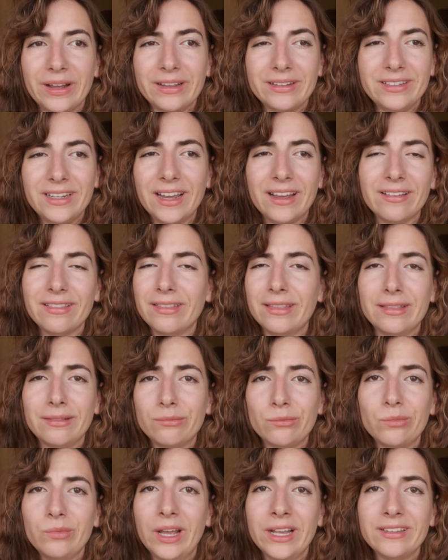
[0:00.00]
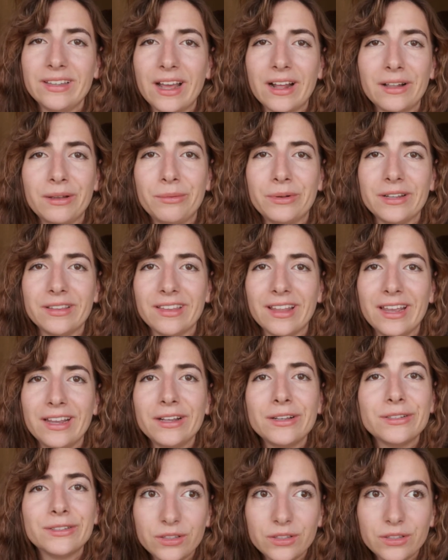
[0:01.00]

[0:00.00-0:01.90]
yeah, exactly what it's like.